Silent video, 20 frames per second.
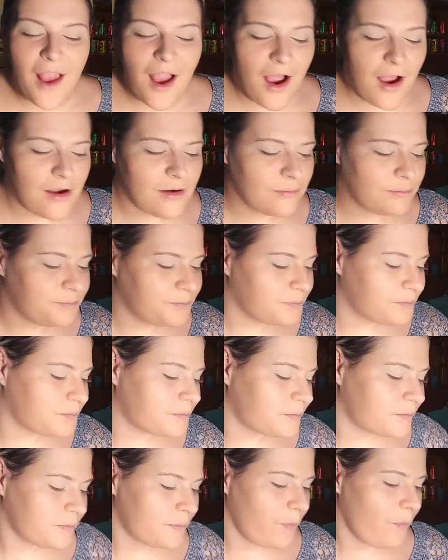
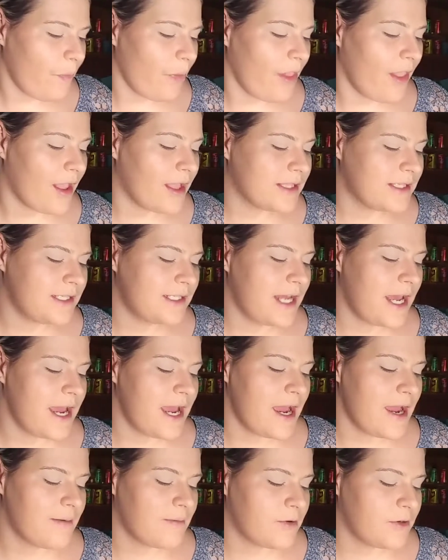Today
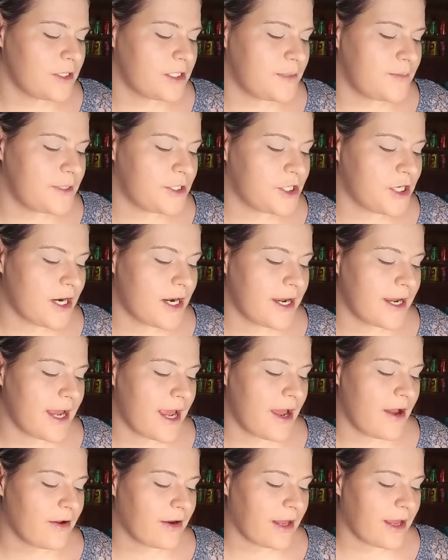I'm going to be trying
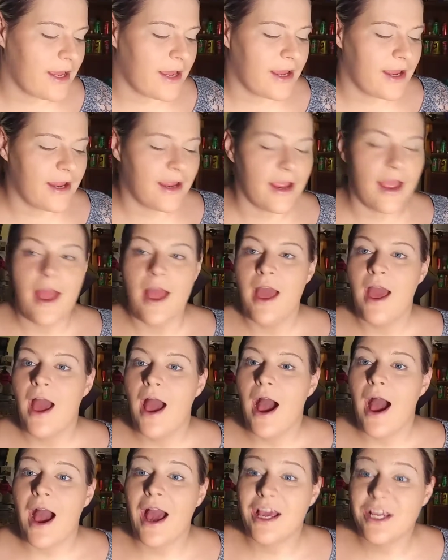out a
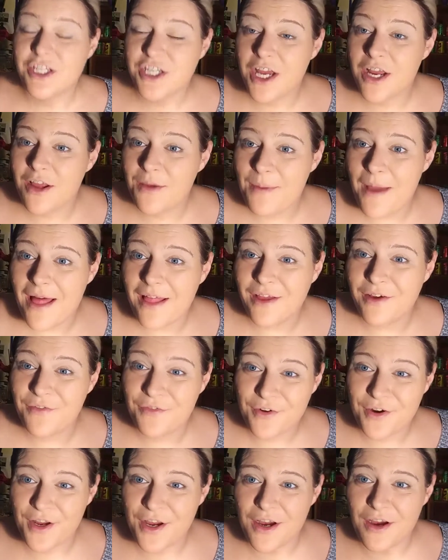eyeshadow palette
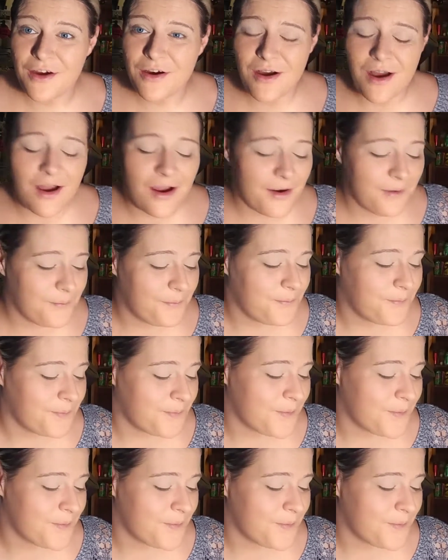for y'all.